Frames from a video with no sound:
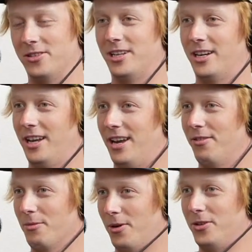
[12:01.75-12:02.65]
10k
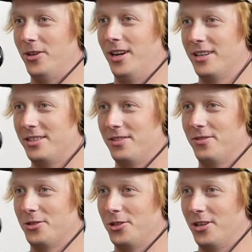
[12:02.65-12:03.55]
for both of you guys
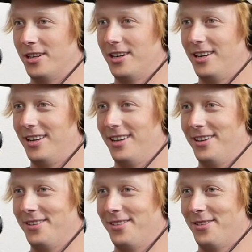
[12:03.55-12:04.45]
for I sure. Know. Would
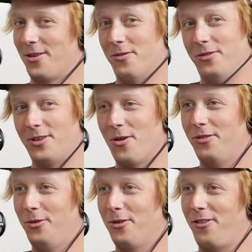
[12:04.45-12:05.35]
say, hopefully,
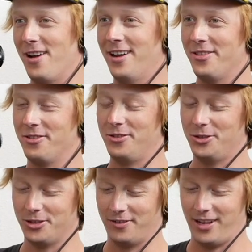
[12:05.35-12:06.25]
hopefully we'll find out in the
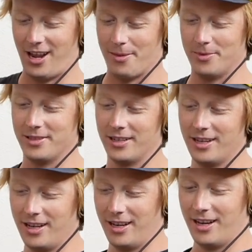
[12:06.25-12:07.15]
future if yeah. that happens.
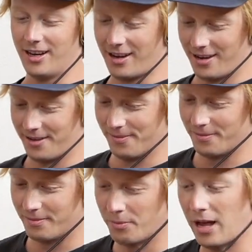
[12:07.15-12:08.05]
But, um,
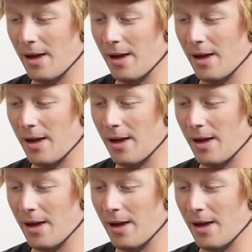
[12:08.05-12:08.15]
but, but yeah,